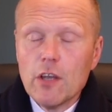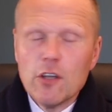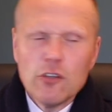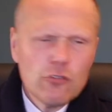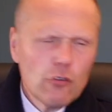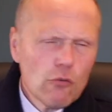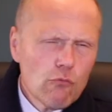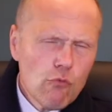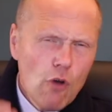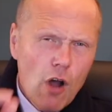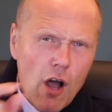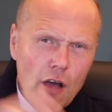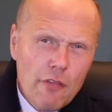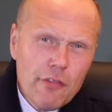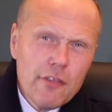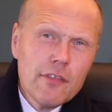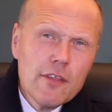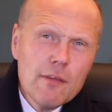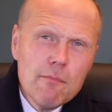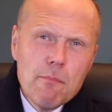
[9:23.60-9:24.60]
So
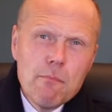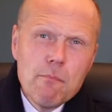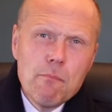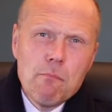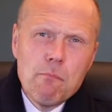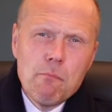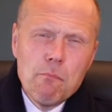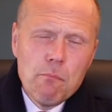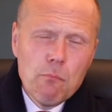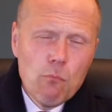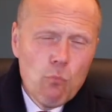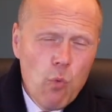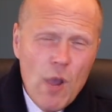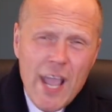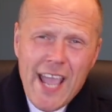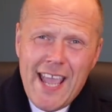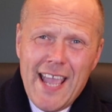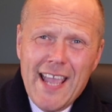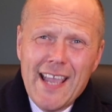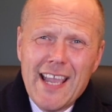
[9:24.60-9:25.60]
rather than
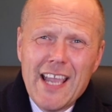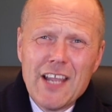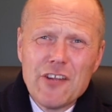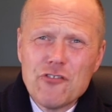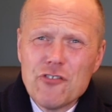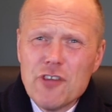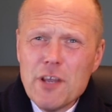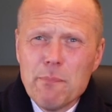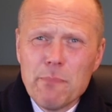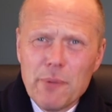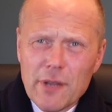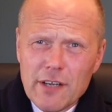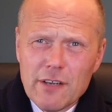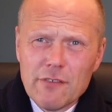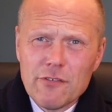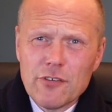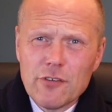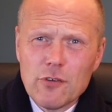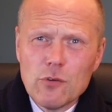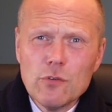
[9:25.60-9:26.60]
wear a cheap pair
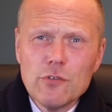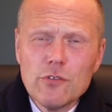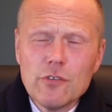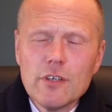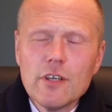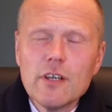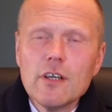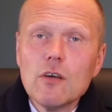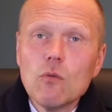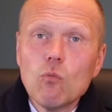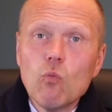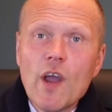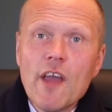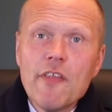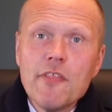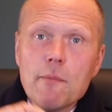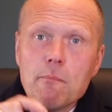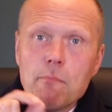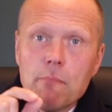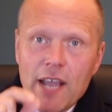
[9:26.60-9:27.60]
of shoes,
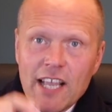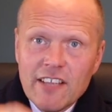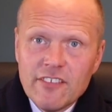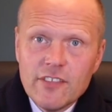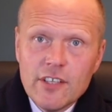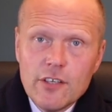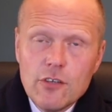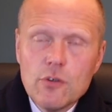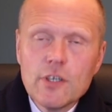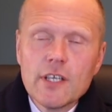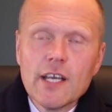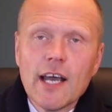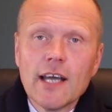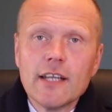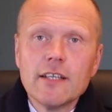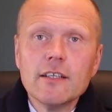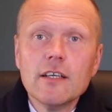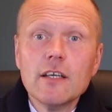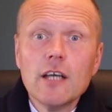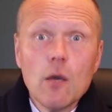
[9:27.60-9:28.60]
wear the best that you
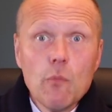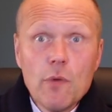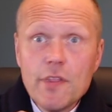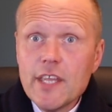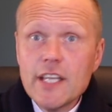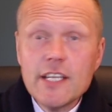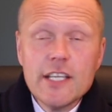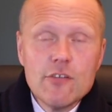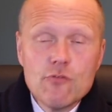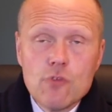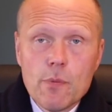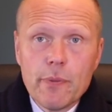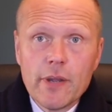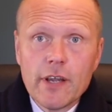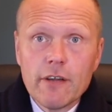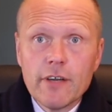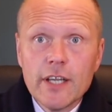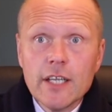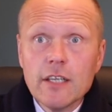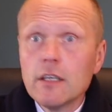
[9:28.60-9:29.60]
can, and when they need
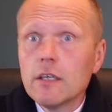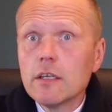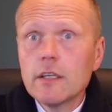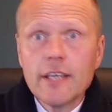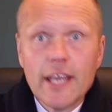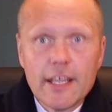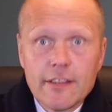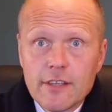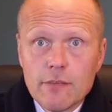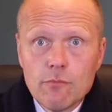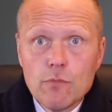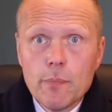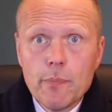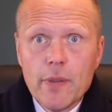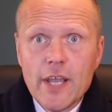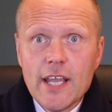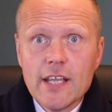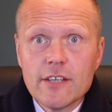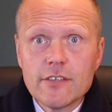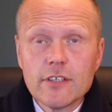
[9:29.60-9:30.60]
repairing, get them
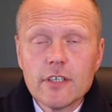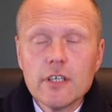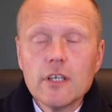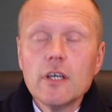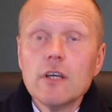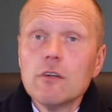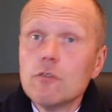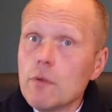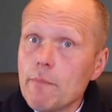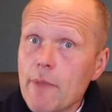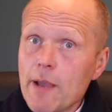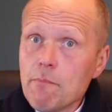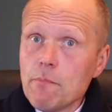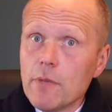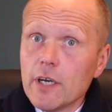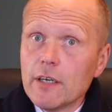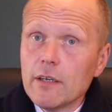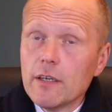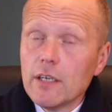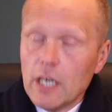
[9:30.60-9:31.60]
repaired.
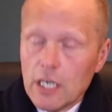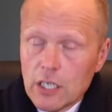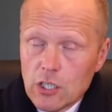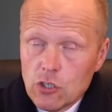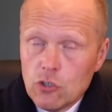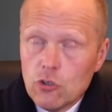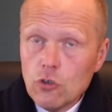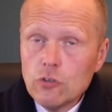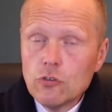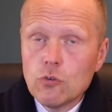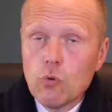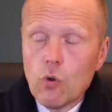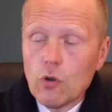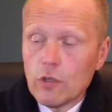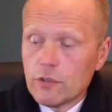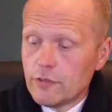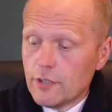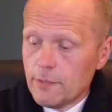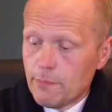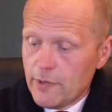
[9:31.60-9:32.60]
Remember, a good
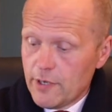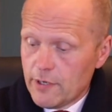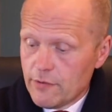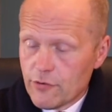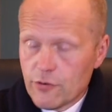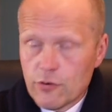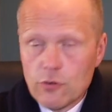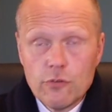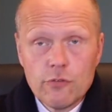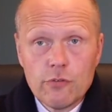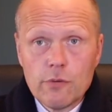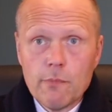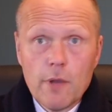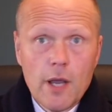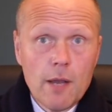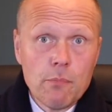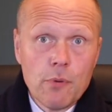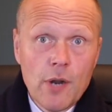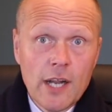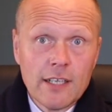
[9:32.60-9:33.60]
quality pair of shoes from
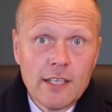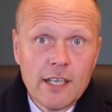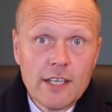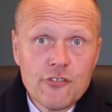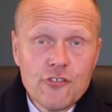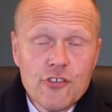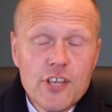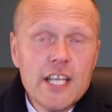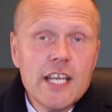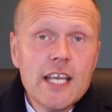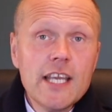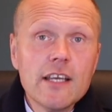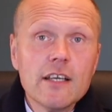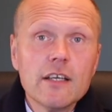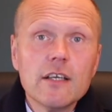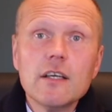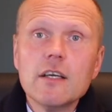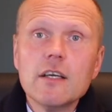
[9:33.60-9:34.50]
a brand like Chini,